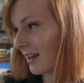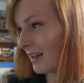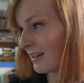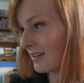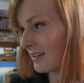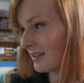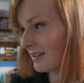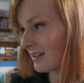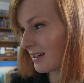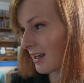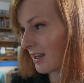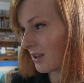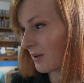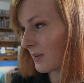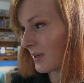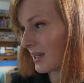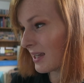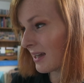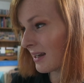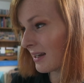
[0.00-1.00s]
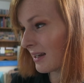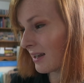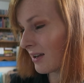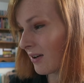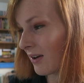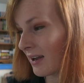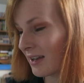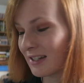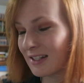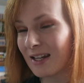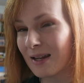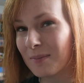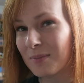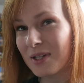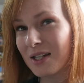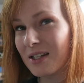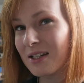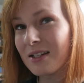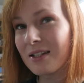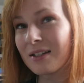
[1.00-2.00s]
and at the weekend it got
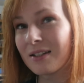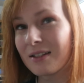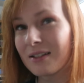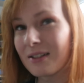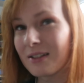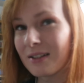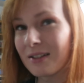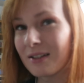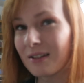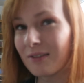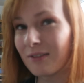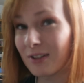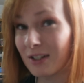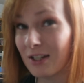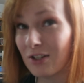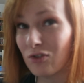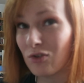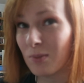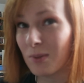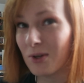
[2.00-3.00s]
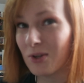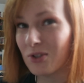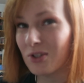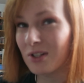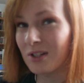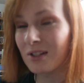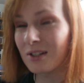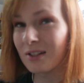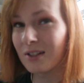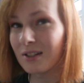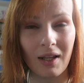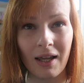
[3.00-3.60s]
accepted for distribution.